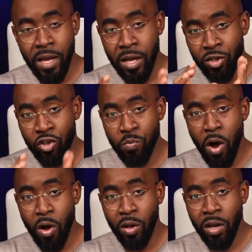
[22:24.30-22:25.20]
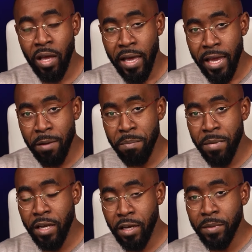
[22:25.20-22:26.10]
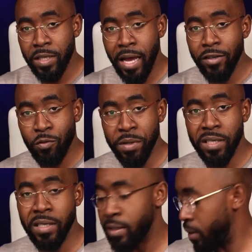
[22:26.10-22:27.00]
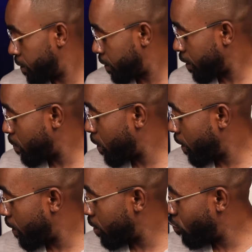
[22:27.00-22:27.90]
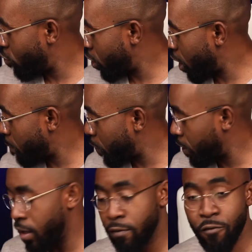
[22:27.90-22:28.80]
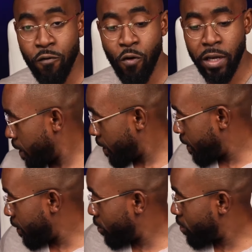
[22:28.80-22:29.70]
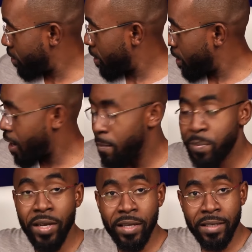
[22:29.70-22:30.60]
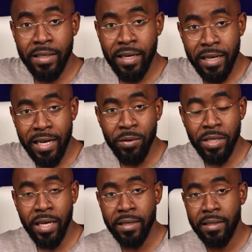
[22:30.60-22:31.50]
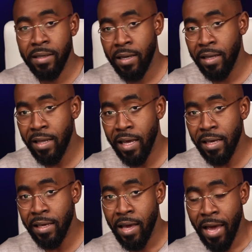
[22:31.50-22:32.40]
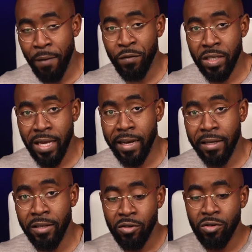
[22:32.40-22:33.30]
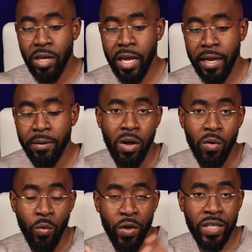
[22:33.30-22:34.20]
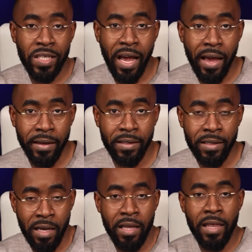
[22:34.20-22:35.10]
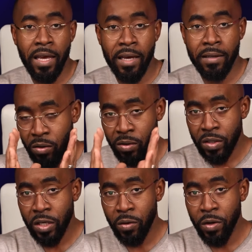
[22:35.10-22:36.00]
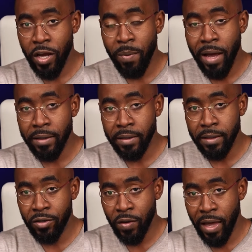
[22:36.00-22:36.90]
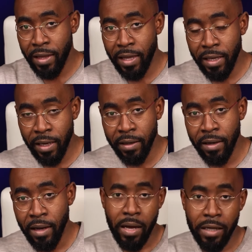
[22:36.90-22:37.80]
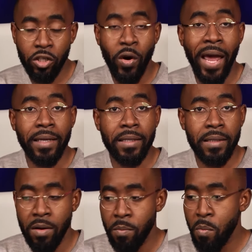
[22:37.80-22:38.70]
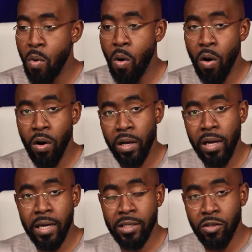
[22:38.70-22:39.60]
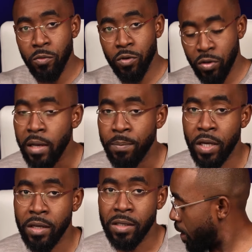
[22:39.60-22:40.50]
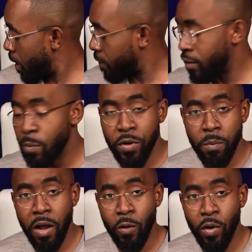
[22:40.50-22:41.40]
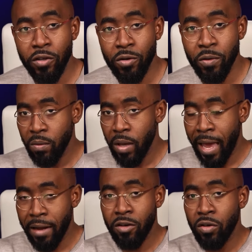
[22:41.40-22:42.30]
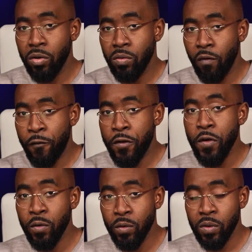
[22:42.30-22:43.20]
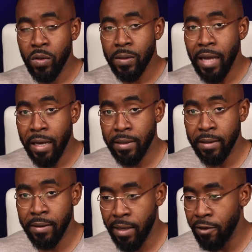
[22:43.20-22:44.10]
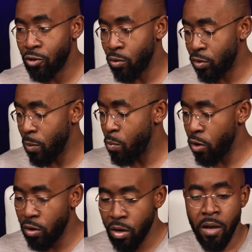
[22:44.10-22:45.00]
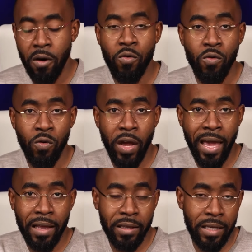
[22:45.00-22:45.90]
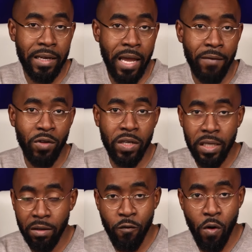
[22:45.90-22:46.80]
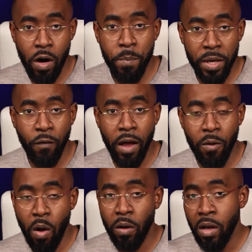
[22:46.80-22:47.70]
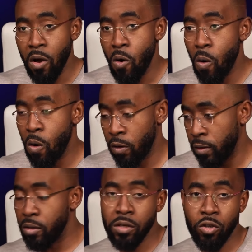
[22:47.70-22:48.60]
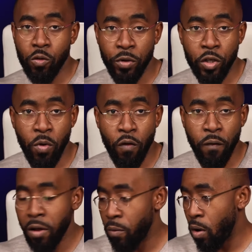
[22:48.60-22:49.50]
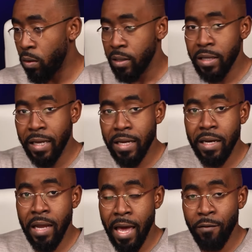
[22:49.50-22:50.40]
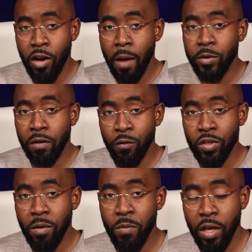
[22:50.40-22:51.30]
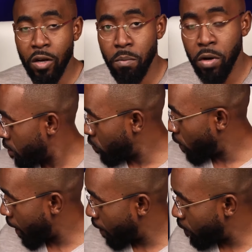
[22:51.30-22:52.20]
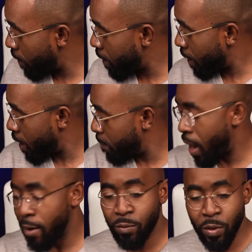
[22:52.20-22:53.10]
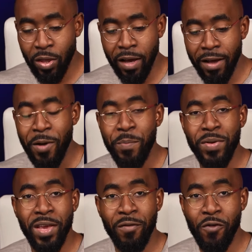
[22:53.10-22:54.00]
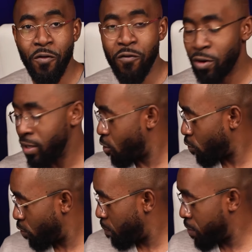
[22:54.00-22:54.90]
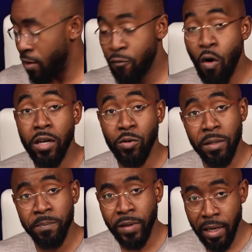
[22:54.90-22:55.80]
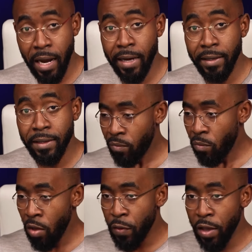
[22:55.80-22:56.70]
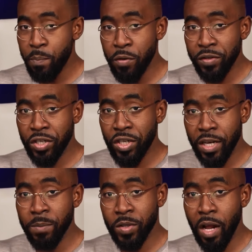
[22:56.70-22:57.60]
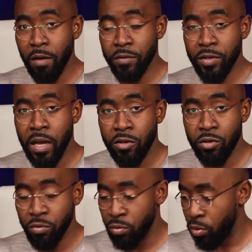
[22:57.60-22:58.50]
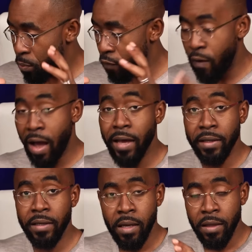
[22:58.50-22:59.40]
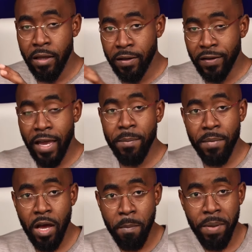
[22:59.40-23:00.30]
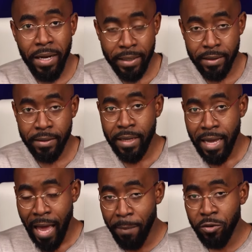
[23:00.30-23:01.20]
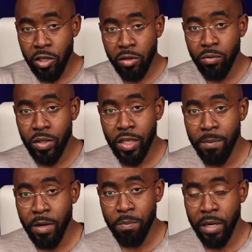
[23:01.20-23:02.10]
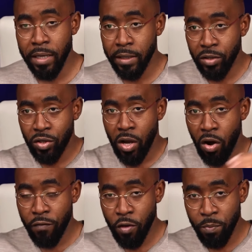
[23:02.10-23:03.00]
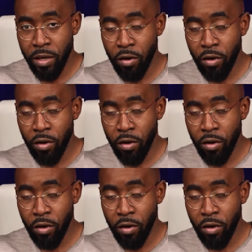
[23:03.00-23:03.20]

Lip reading: small and medium-sized businesses. Same thing is for Checkpoint and for FortiGate. These companies nowadays, they have decided to now resize their security appliances so that they can attract more customers. Because at some point, Palo Alto had few sizes, and so someone who didn't have the need for a big firewall or a super small firewall, they didn't have an option for something in the middle. So now that they come out with the PA440 or the PA400 line, they position themselves to provide the same abilities, absolute same abilities of the bigger